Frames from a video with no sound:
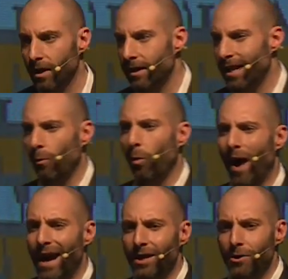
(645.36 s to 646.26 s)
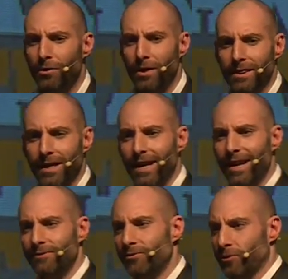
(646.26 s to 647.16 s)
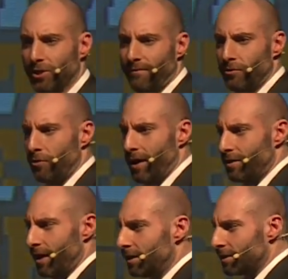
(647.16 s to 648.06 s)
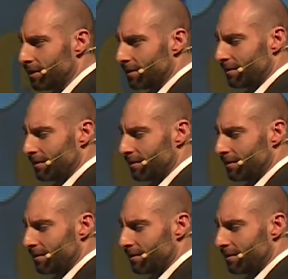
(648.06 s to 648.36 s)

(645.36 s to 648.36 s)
Now, why do you think that it lives for seven to eight years?